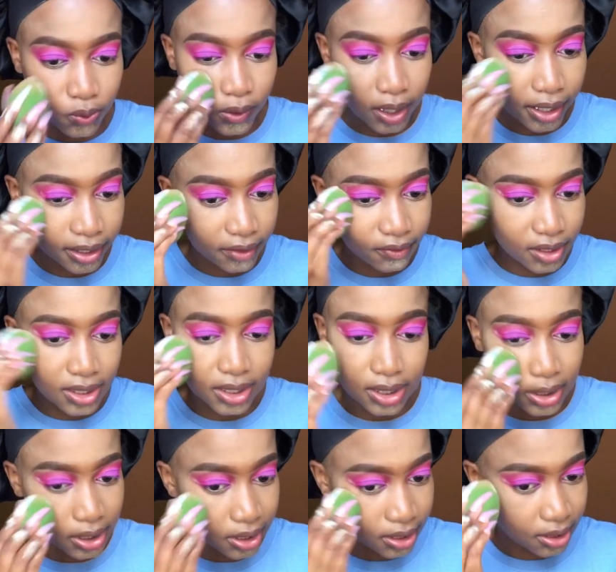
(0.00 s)
we can't even
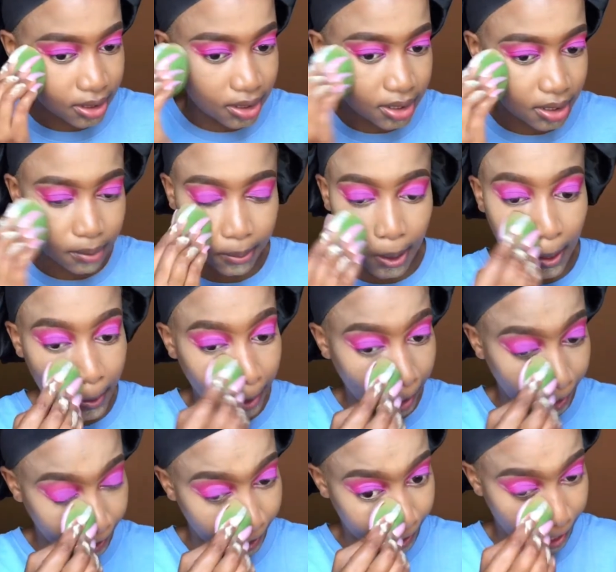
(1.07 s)
see the setting
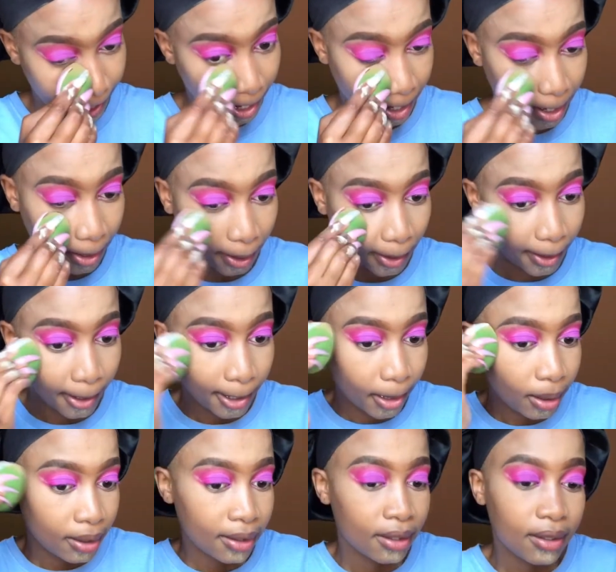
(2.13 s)
powder.
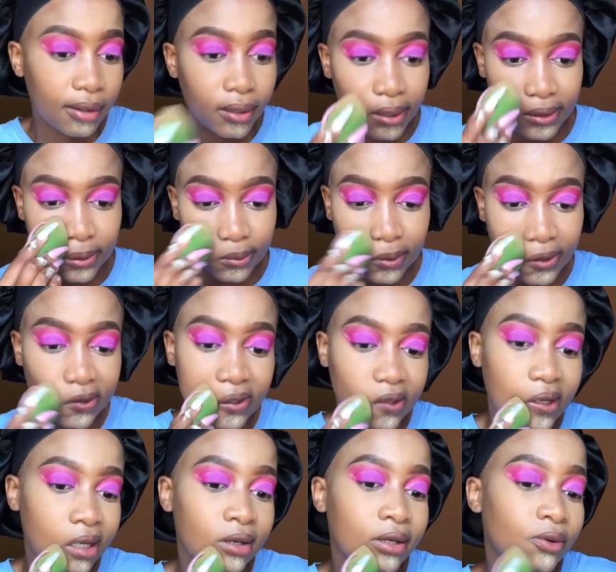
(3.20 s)
That's because
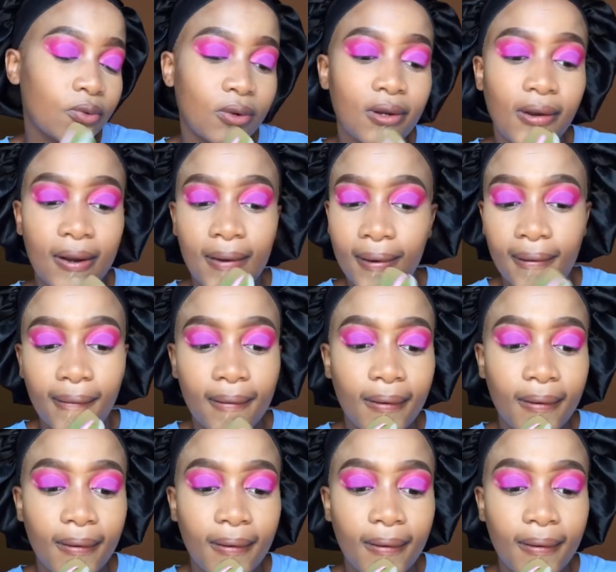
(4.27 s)
I really